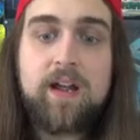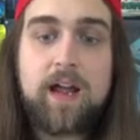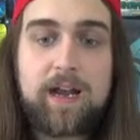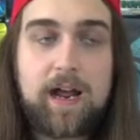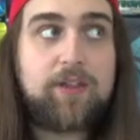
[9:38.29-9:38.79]

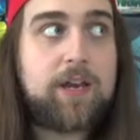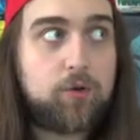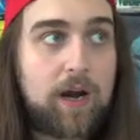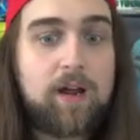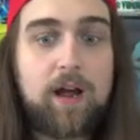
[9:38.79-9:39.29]
And I think
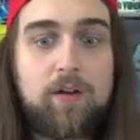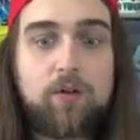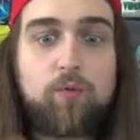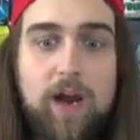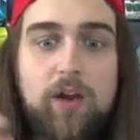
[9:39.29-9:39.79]
great, uh,
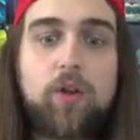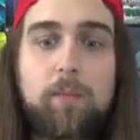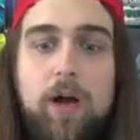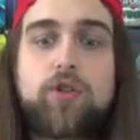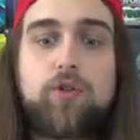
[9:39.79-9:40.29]
the regular
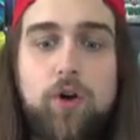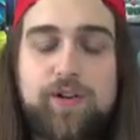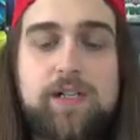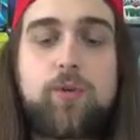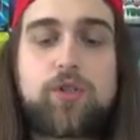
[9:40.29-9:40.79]
Maju
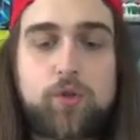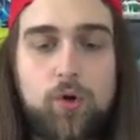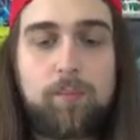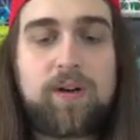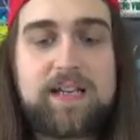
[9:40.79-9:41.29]
Garza was a
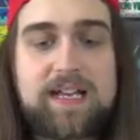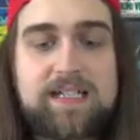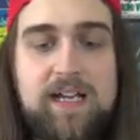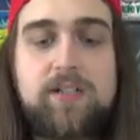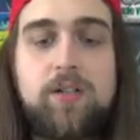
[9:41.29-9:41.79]
short print in that
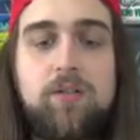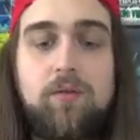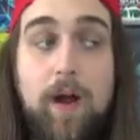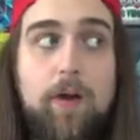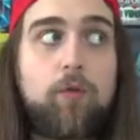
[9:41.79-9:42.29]
set, too,
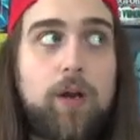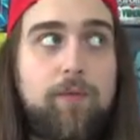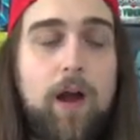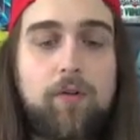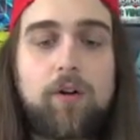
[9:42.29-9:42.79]
if I,
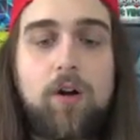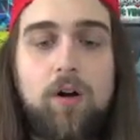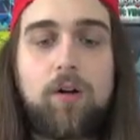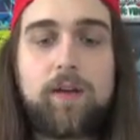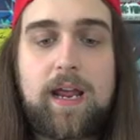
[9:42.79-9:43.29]
if I
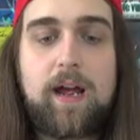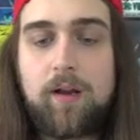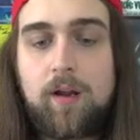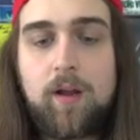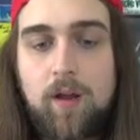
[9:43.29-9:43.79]
recall, yeah.
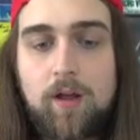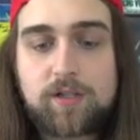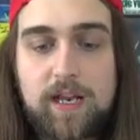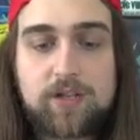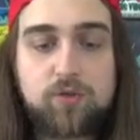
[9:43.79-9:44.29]

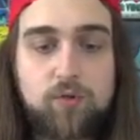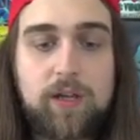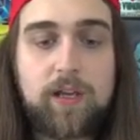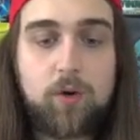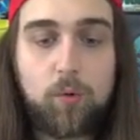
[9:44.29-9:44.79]
So that's
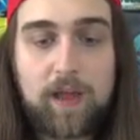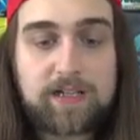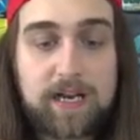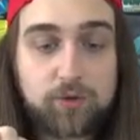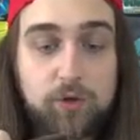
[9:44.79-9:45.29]
really cool.
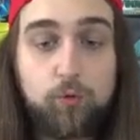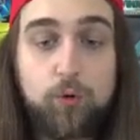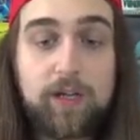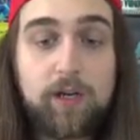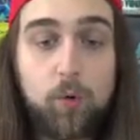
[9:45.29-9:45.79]
That's actually
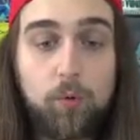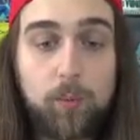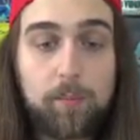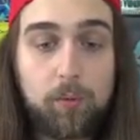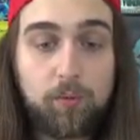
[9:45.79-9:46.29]
really cool that
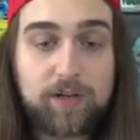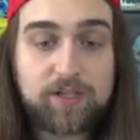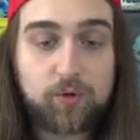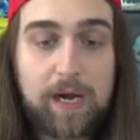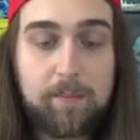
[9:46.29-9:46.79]
we pulled
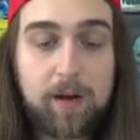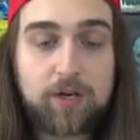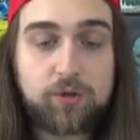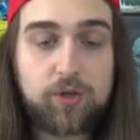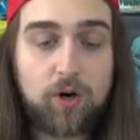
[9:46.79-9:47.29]
this. Great
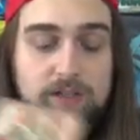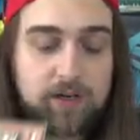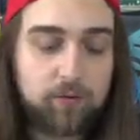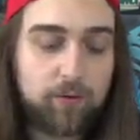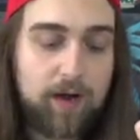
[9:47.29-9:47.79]
Maju
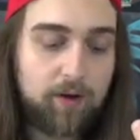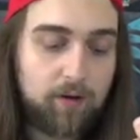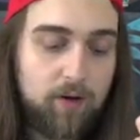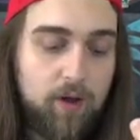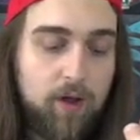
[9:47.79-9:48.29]
Garza Rare.